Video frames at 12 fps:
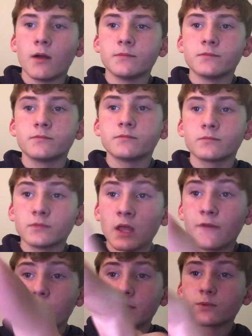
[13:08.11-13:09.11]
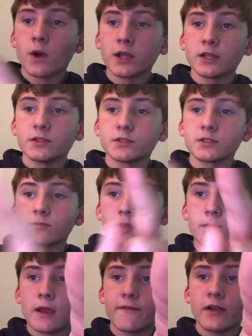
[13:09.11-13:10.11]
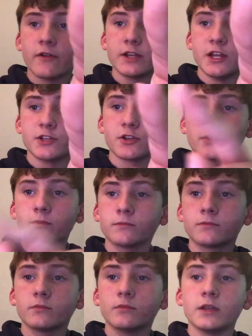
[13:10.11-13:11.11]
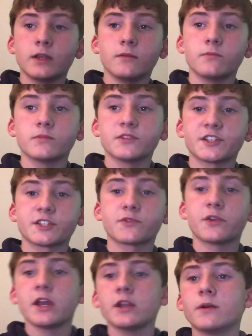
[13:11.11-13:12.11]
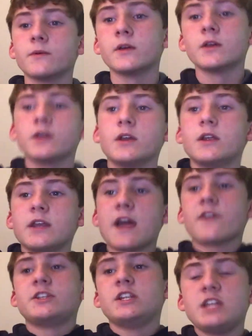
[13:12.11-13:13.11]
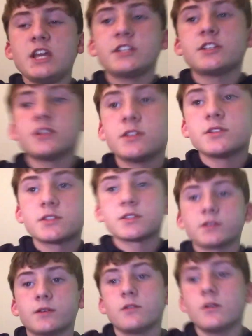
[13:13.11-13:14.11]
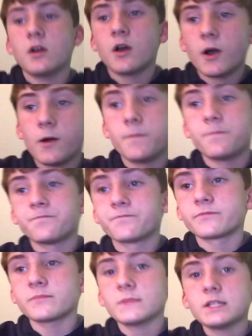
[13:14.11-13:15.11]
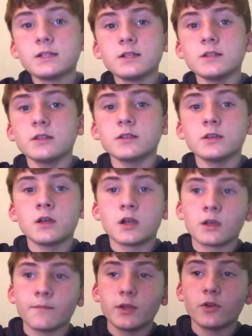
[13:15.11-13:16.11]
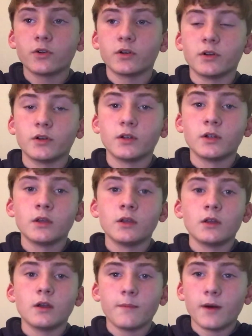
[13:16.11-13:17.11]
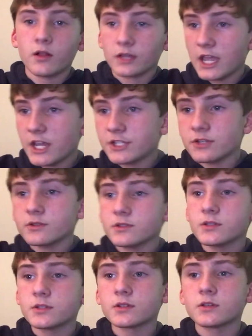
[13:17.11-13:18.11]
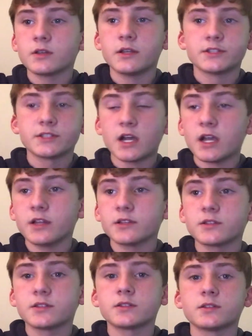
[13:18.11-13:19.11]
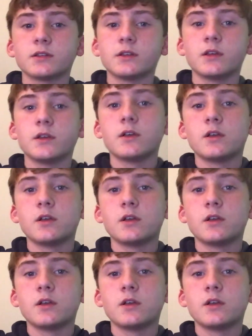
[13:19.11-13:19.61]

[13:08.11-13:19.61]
Um, love you, Miss Watkins. You're my favorite teacher in sixth grade. Now she teaches um, uh, computer applications and science.